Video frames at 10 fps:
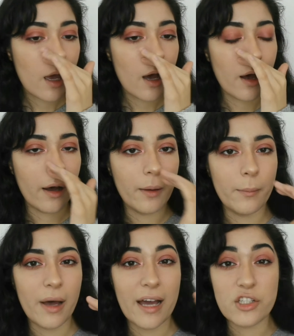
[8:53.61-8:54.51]

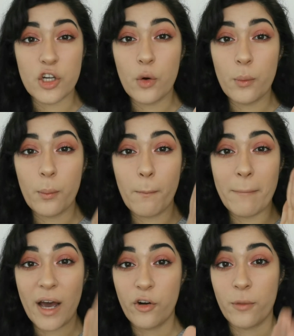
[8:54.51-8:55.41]
I don't
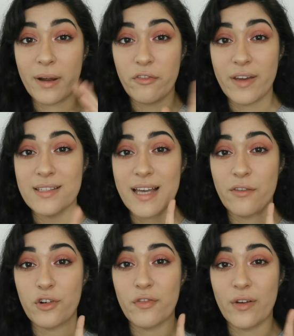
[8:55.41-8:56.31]
powder my face
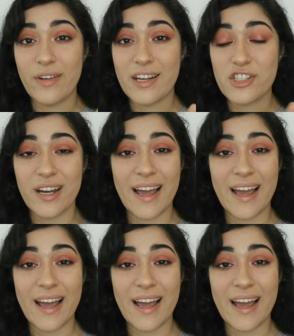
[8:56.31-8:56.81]
after foundation.